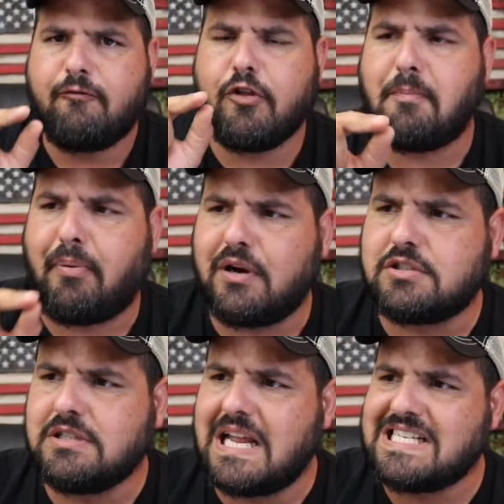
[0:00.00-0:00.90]
for the
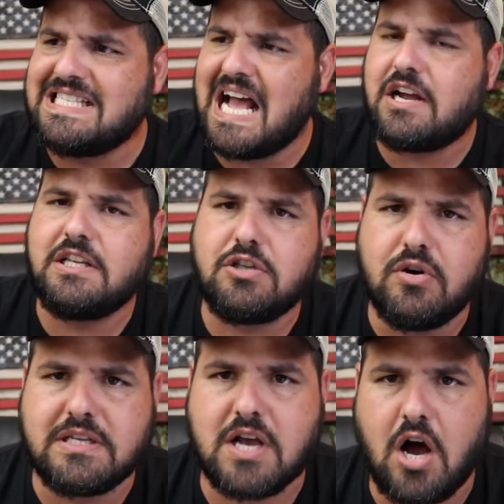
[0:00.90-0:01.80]
person that is not going to do
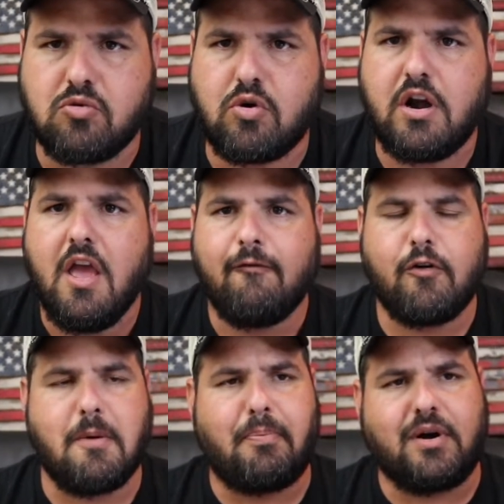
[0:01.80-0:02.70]
his homework,
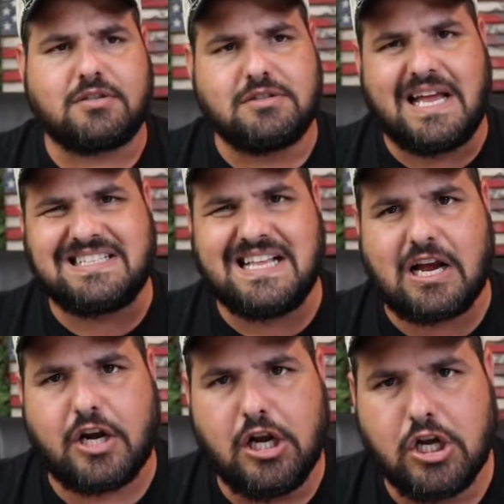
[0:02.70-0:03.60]
for the person that is not
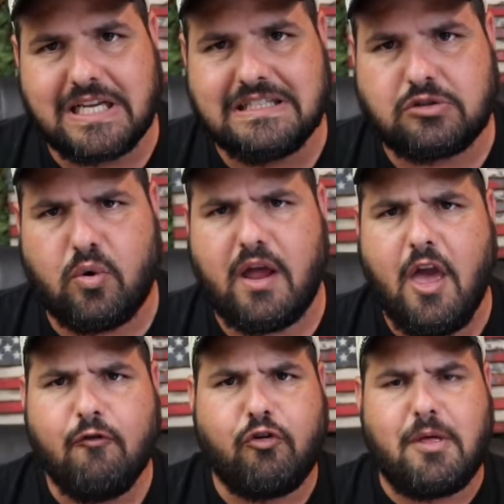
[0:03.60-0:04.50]
going to look into it,
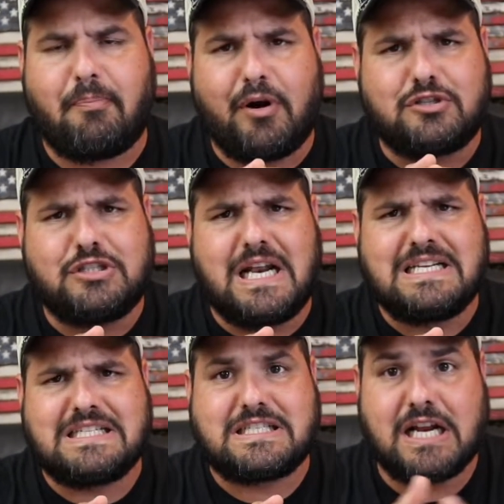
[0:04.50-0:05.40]
for the person that
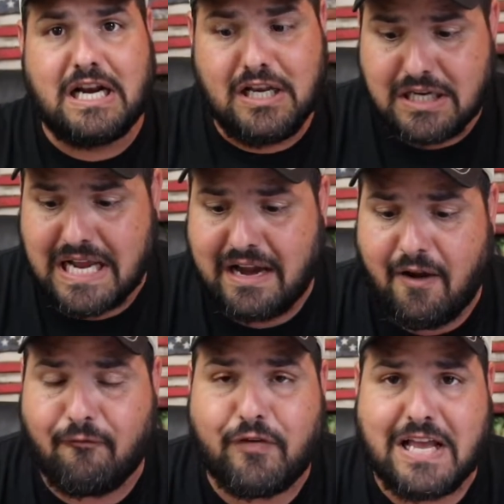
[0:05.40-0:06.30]
is just going to look at it
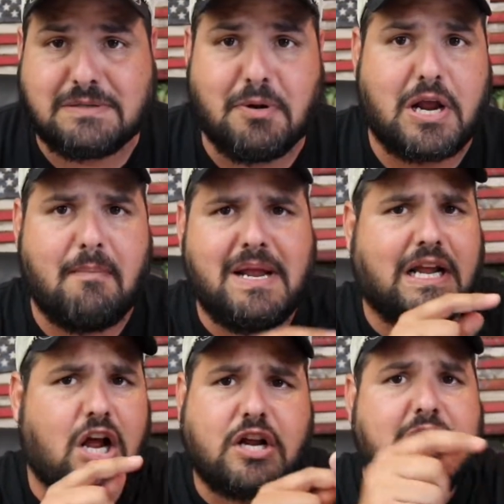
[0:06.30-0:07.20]
on Facebook and be
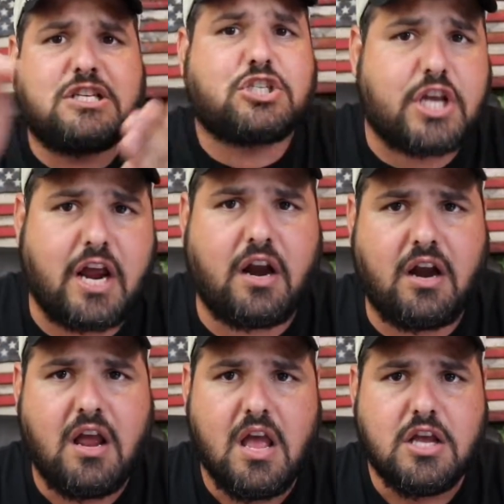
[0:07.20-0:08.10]
like, okay,
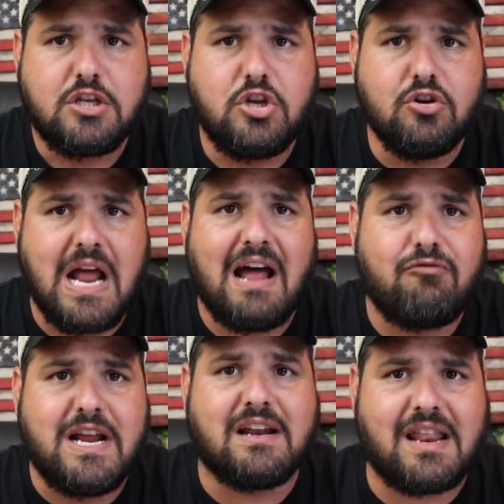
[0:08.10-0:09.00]
share, you're not
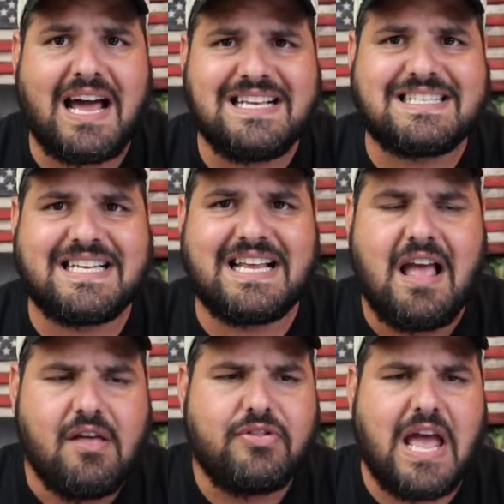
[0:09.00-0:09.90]
realizing
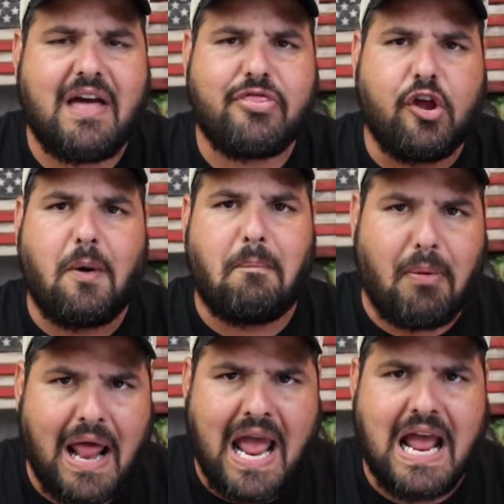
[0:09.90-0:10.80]
that their
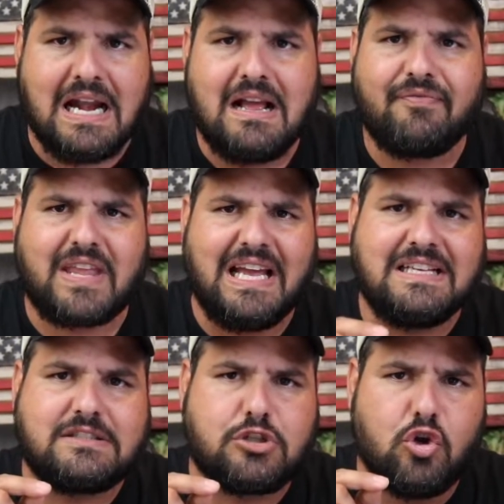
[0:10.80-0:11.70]
plan
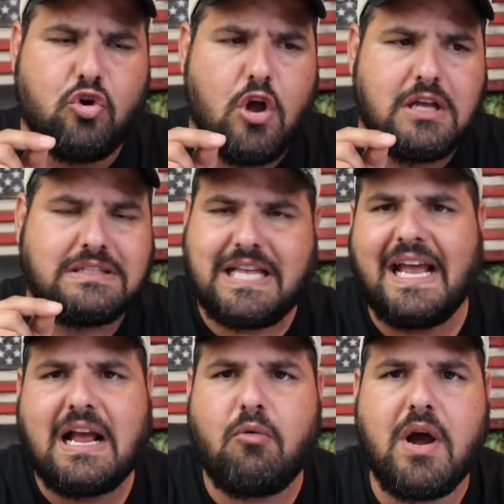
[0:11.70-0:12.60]
is to
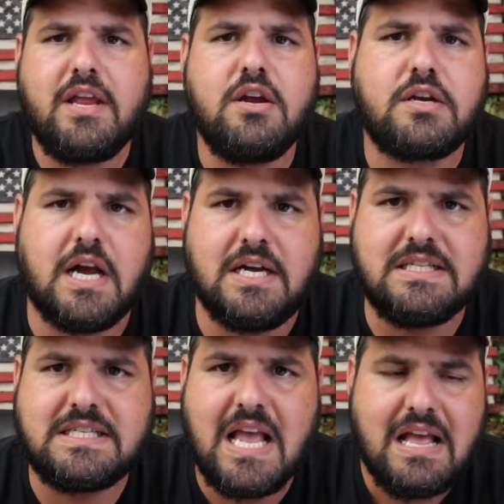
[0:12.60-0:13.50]
take away your
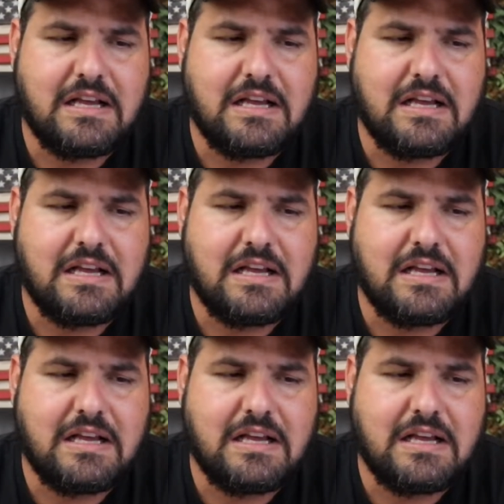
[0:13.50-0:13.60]
guns,